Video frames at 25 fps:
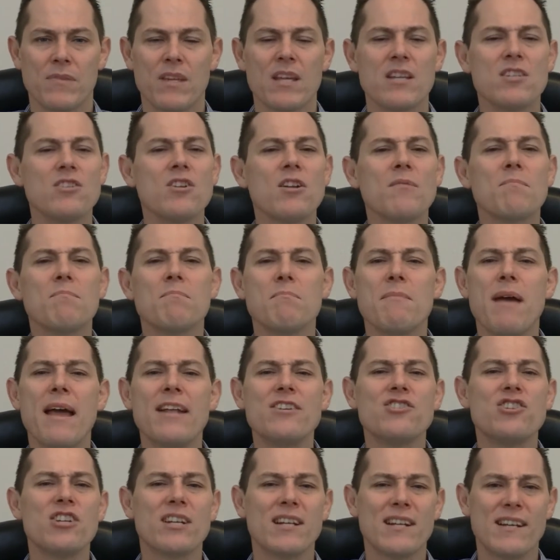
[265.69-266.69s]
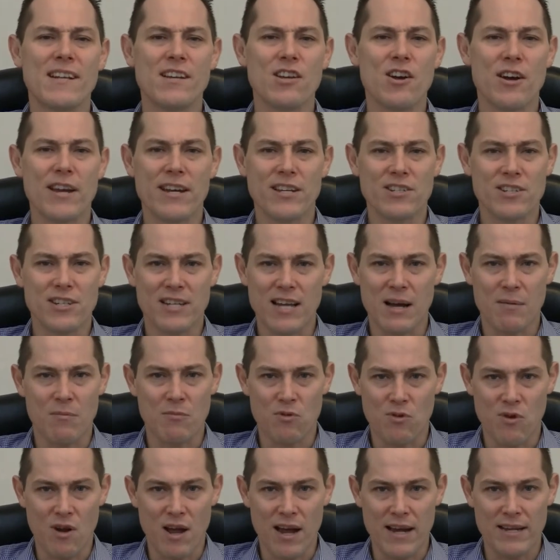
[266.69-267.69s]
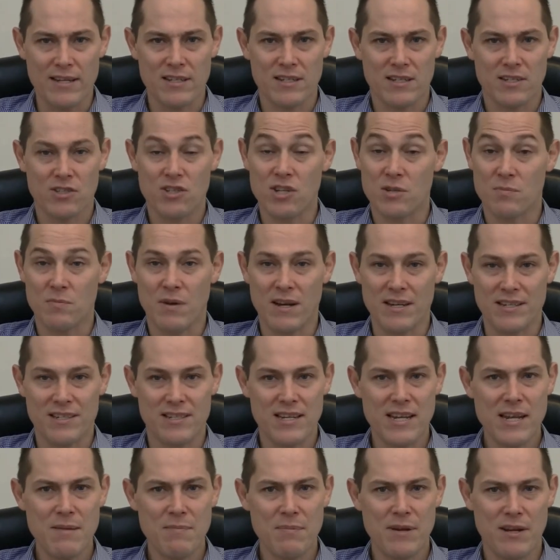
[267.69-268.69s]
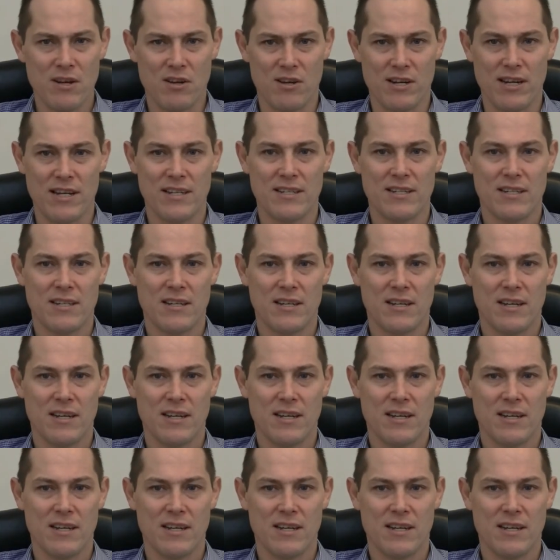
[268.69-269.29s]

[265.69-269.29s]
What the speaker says: is not magically going to come right just by sleeping on it.